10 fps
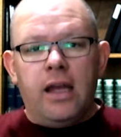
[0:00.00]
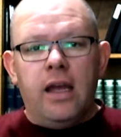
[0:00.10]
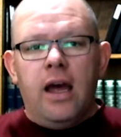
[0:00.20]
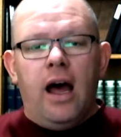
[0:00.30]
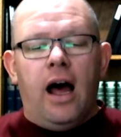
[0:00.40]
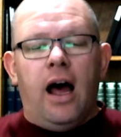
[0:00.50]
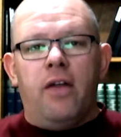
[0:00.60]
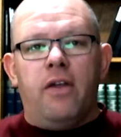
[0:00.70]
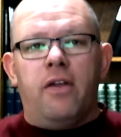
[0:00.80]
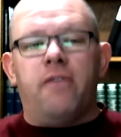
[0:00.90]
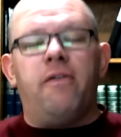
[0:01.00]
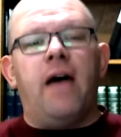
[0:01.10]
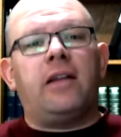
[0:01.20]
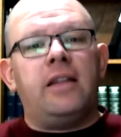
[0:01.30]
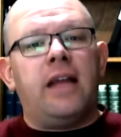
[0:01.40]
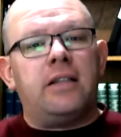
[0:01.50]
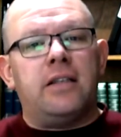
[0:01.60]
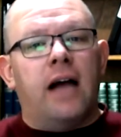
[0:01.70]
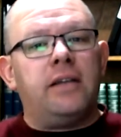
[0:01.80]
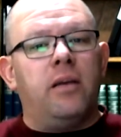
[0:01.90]
the fact that that's
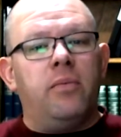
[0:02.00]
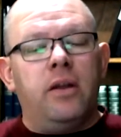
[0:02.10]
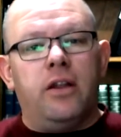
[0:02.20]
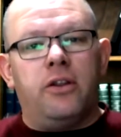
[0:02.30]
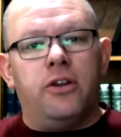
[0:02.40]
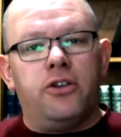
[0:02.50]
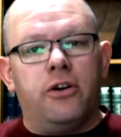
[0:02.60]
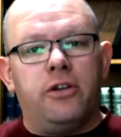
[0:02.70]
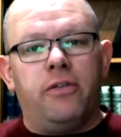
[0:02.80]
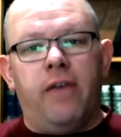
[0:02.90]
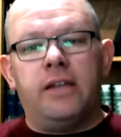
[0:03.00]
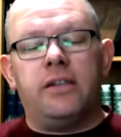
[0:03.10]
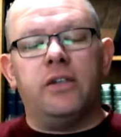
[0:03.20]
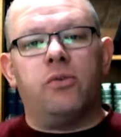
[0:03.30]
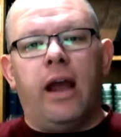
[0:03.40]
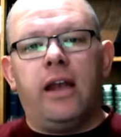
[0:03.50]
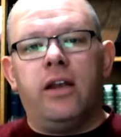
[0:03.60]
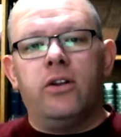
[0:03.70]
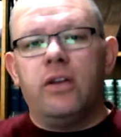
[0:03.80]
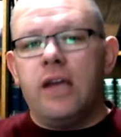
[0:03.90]
not something that the church faces
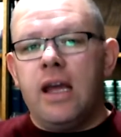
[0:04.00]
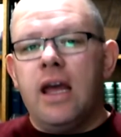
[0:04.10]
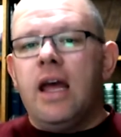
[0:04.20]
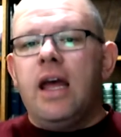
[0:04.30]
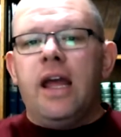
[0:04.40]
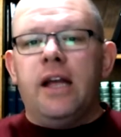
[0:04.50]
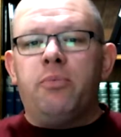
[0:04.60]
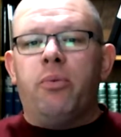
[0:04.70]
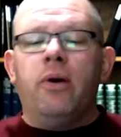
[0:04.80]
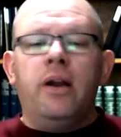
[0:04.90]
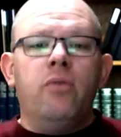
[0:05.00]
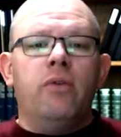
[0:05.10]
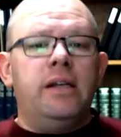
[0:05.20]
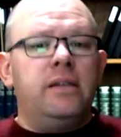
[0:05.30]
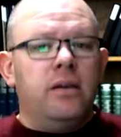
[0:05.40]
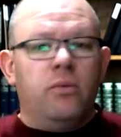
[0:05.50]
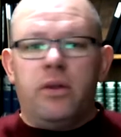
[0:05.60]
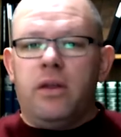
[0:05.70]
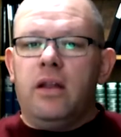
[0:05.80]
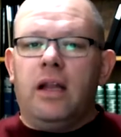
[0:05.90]
regularly is pretty recent,
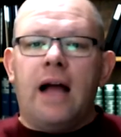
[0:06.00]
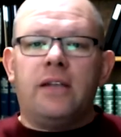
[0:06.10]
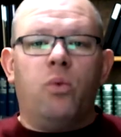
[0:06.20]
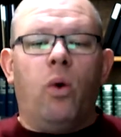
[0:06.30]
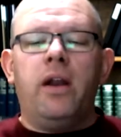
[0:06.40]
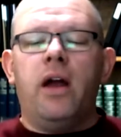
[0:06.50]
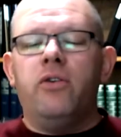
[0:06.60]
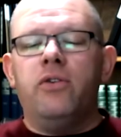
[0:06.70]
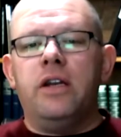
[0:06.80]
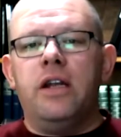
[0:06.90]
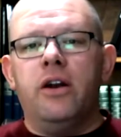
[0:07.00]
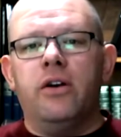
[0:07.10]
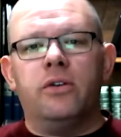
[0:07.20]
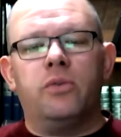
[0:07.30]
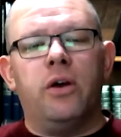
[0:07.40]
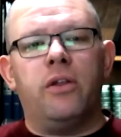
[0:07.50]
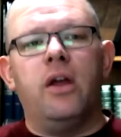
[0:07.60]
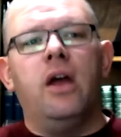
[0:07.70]
within the last 100 years, with